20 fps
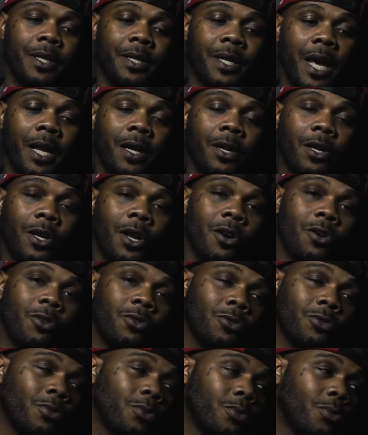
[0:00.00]
Not
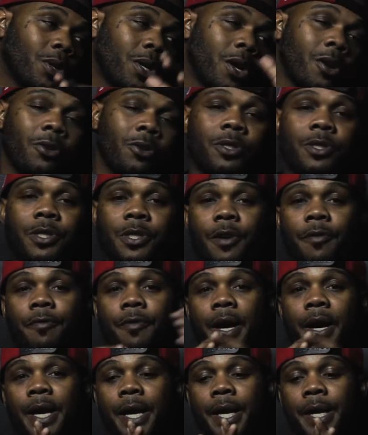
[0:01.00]
alone with all the stuff
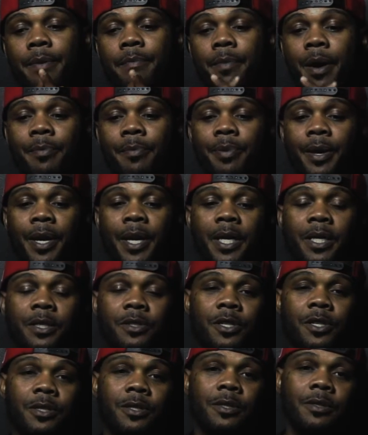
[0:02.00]
I had in my
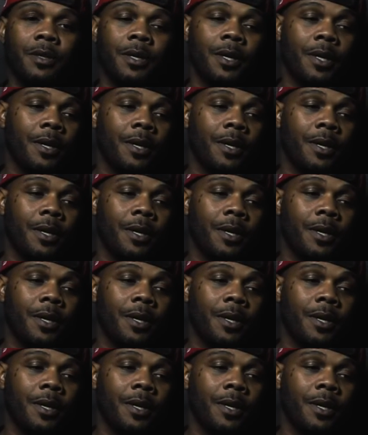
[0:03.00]
past, just